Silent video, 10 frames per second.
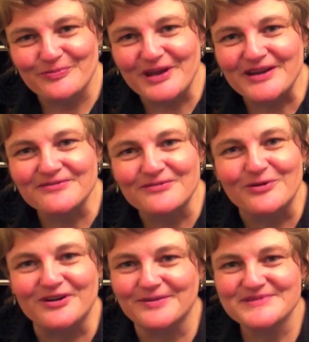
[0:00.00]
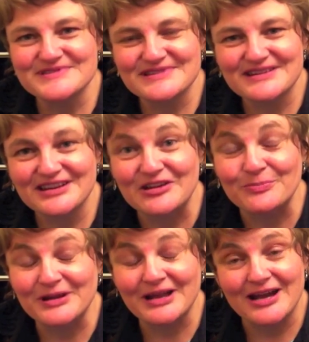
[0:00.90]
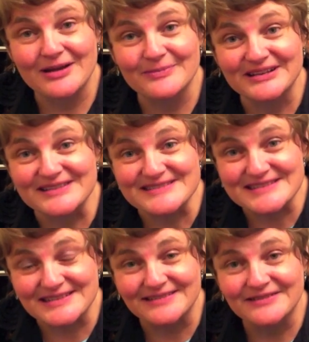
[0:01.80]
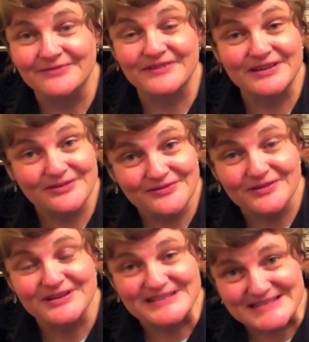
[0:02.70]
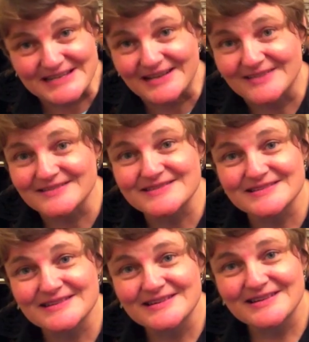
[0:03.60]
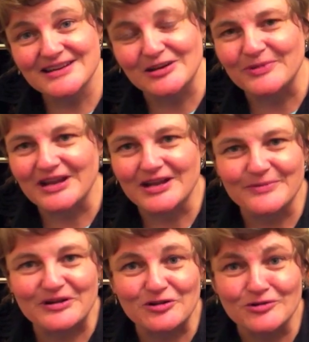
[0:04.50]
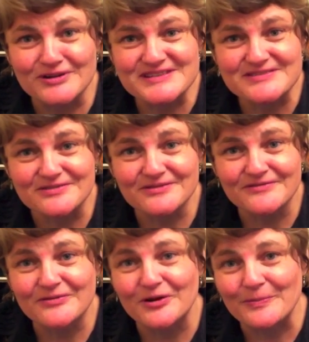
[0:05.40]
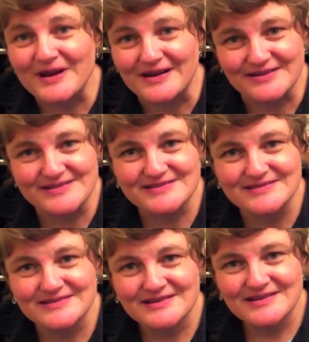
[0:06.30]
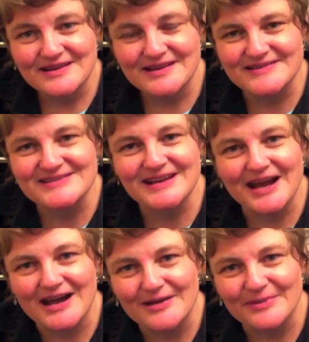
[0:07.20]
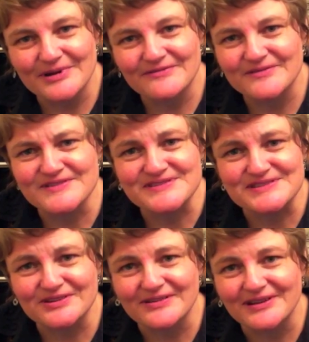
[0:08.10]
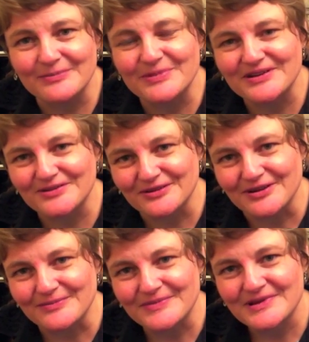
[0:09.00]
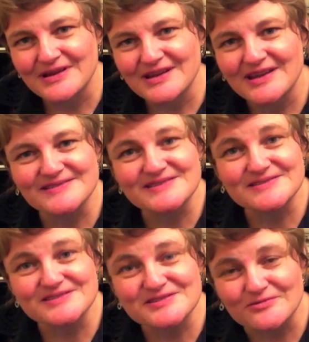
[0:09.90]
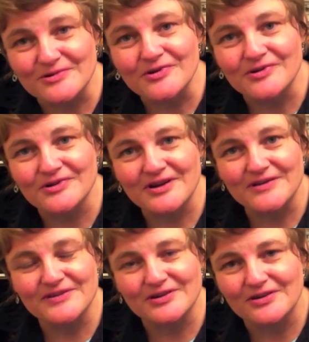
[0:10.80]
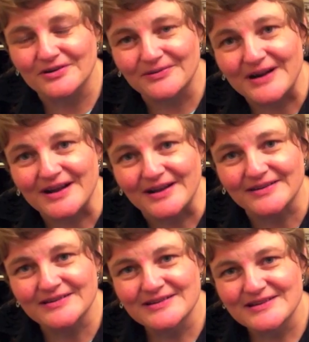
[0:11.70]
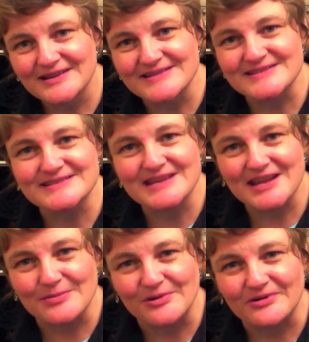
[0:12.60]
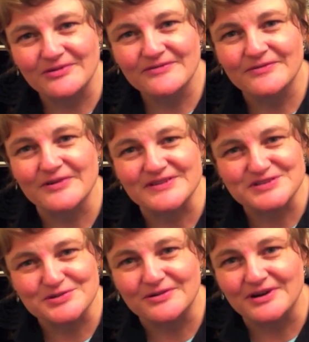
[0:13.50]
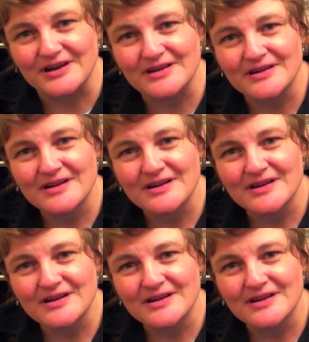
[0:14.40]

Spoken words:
of many forms. It can become a field for gazelles. It can become a cloister for monks. It is a Kaaba for the circling pilgrim. It is the scroll of the Quran. It is a table for the Torah.